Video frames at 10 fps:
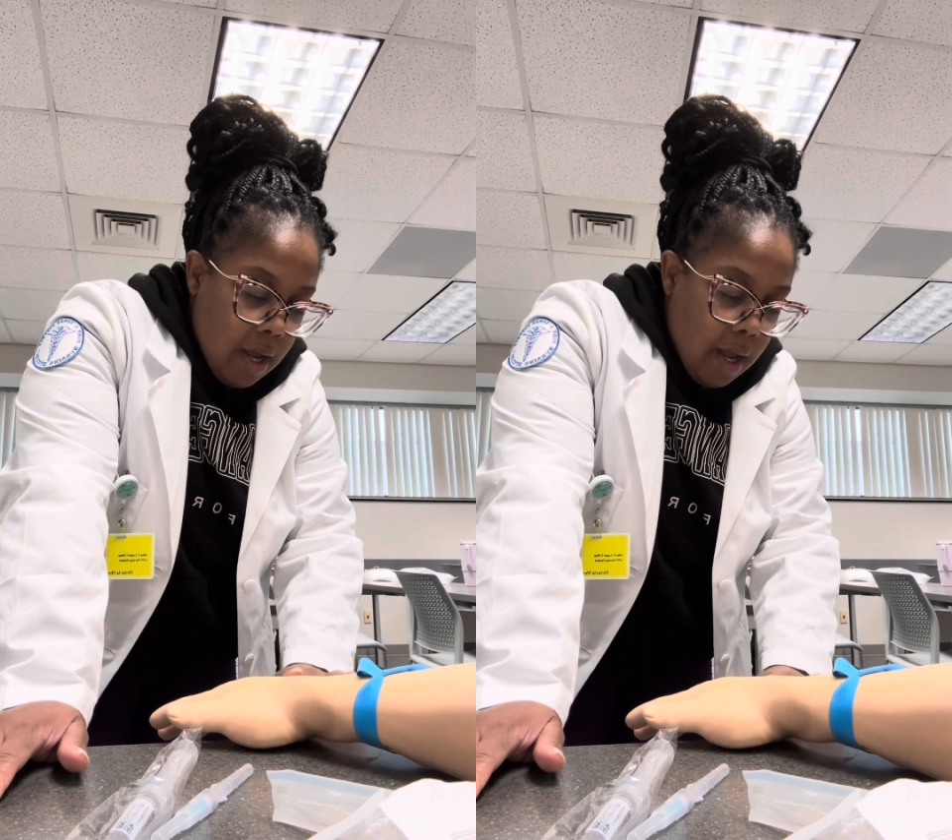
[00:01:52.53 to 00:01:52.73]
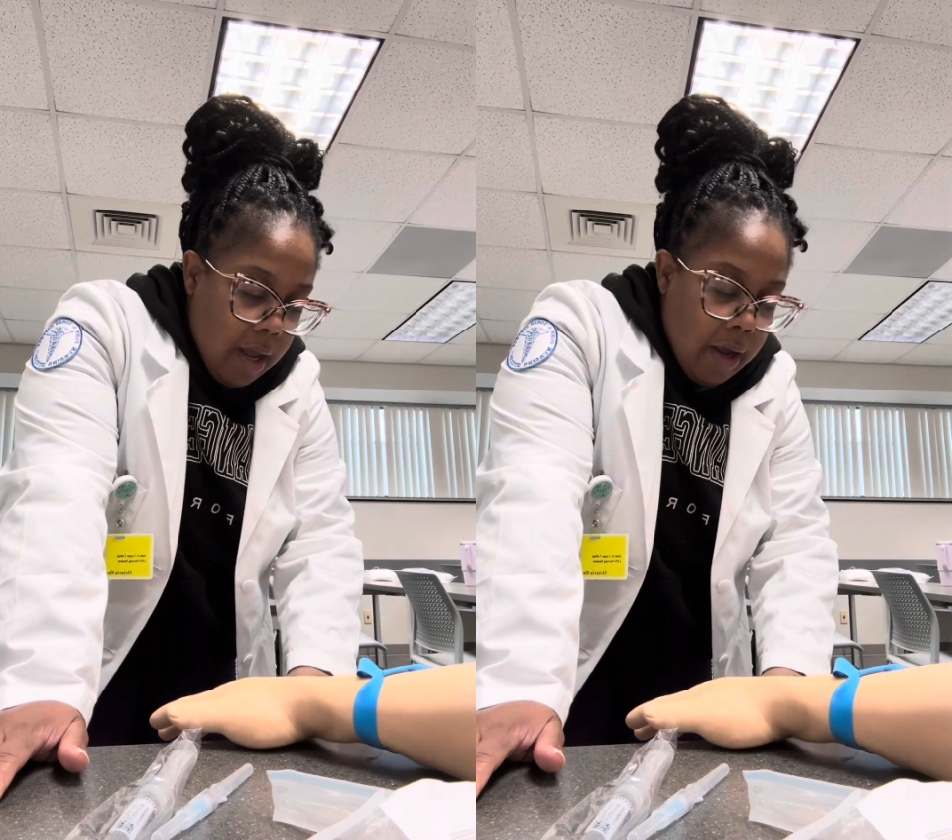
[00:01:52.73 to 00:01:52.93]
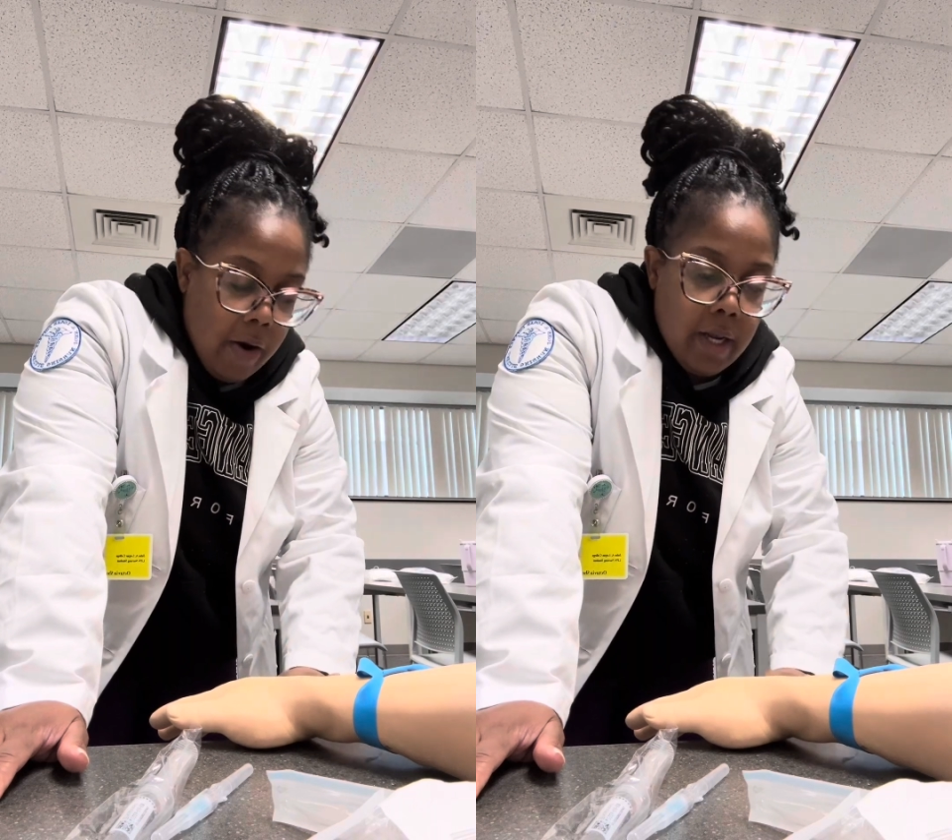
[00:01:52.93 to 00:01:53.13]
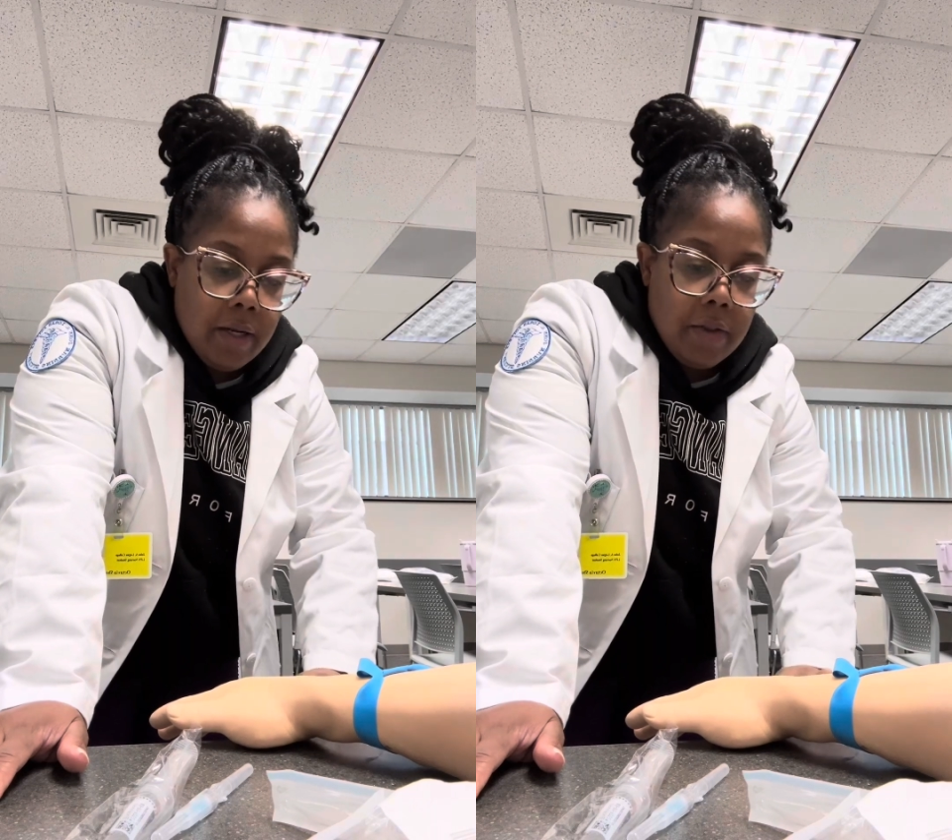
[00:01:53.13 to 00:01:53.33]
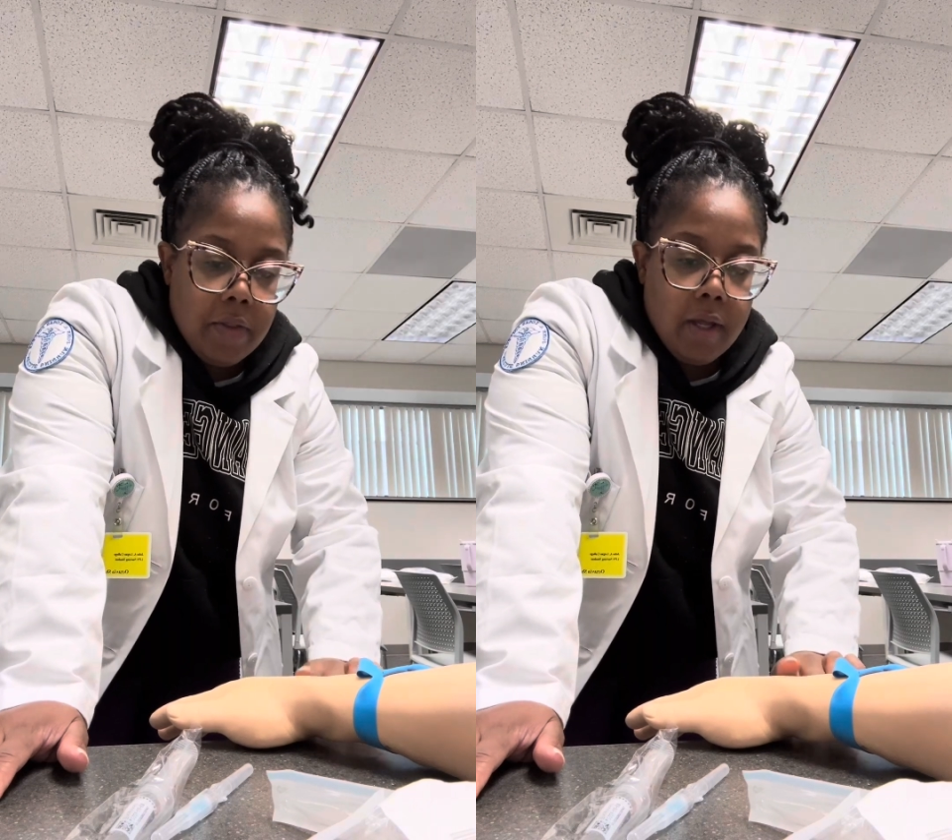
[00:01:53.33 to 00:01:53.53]
hair or
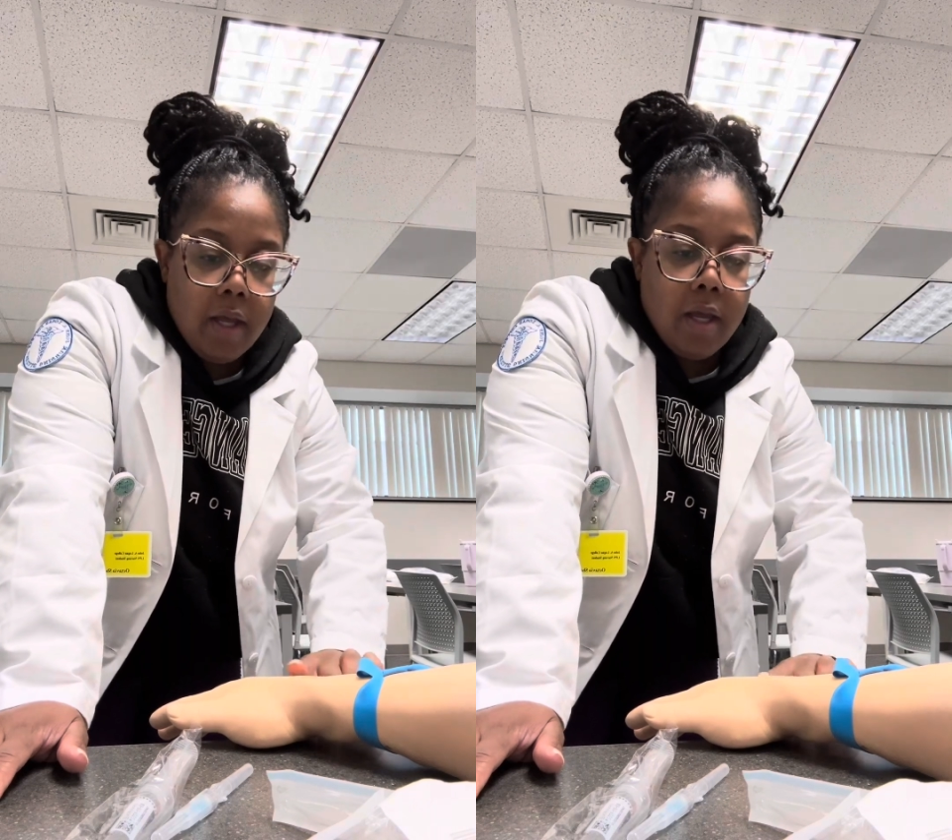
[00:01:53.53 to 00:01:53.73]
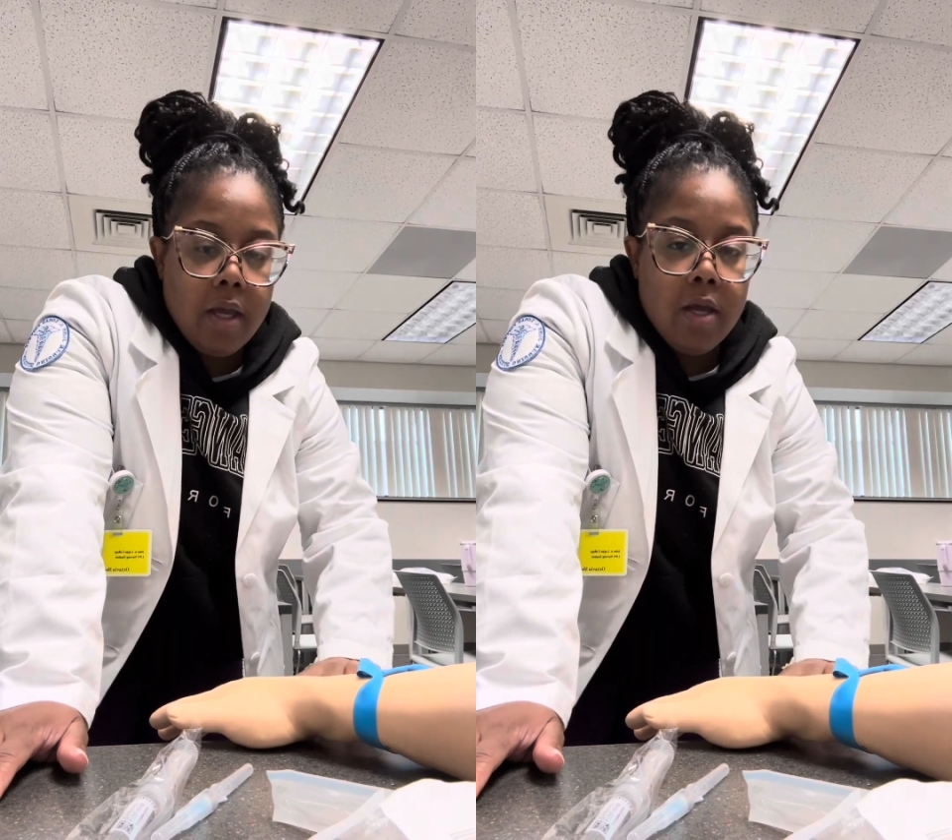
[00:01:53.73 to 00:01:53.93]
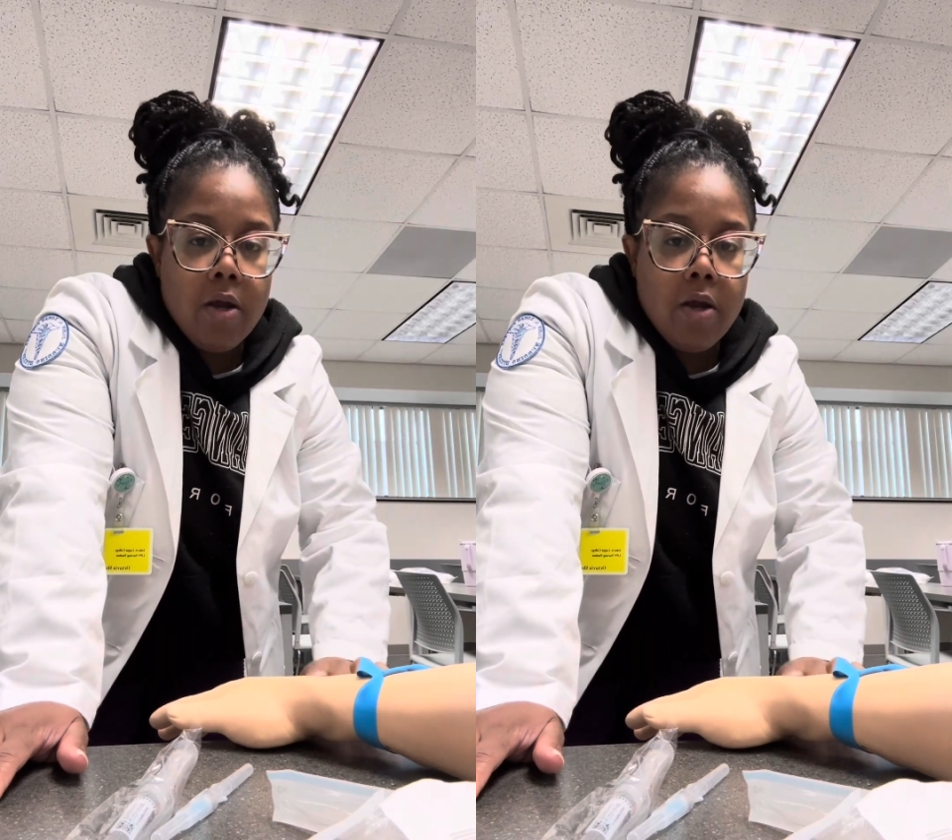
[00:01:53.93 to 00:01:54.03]
anything